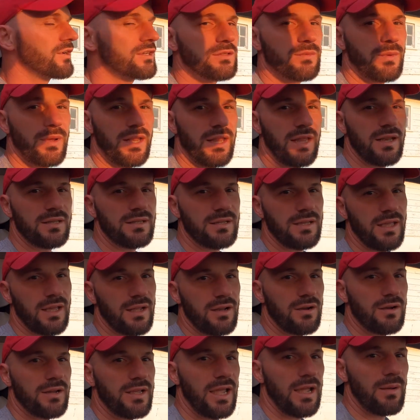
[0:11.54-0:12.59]
first we need to
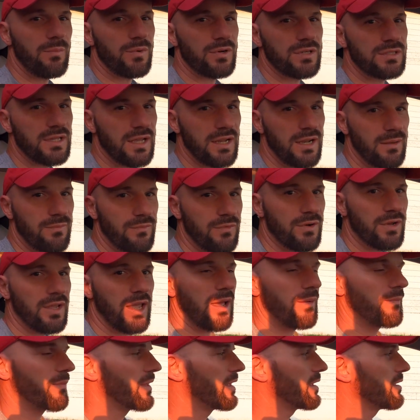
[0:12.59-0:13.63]
get our camper set up for
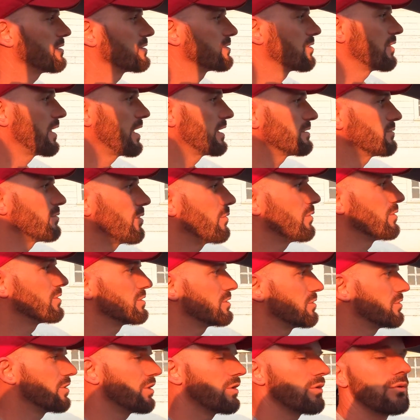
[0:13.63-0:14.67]
camping, so that's what we'll
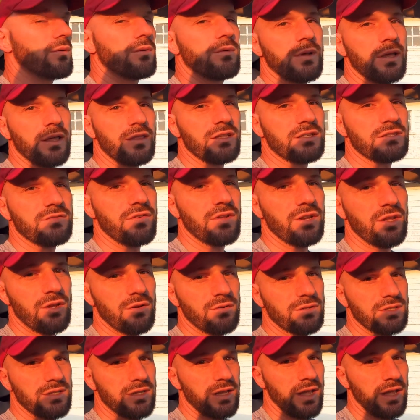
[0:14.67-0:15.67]
show you in this video